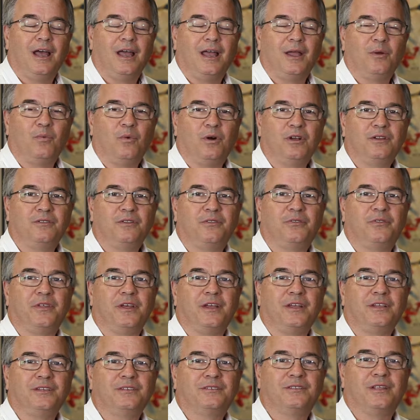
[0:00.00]
And one of the
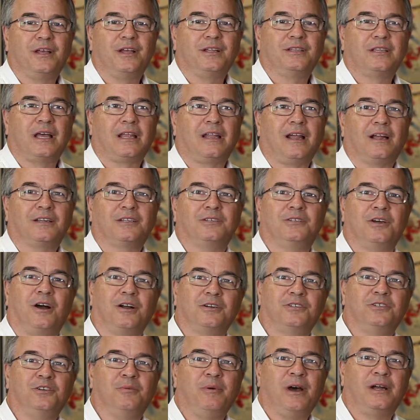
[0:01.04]
things that I'd like to talk
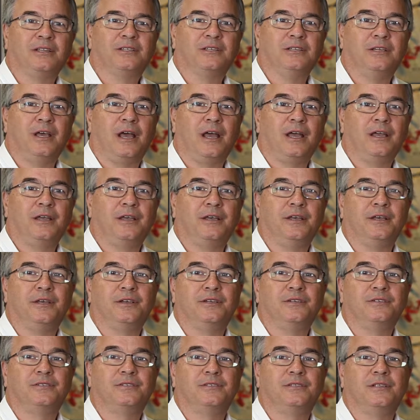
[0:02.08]
to you about today
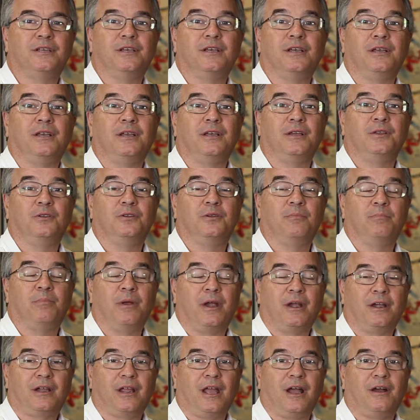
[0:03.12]
is the
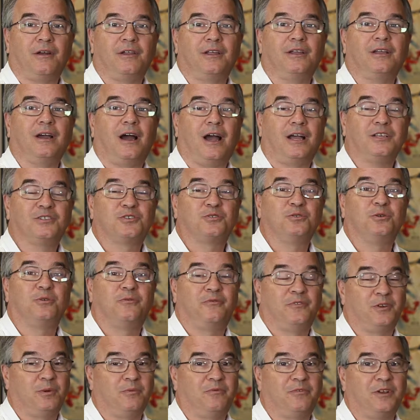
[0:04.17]
Bexar County High School
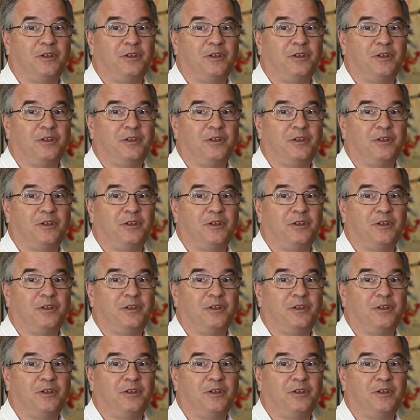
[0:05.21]
Film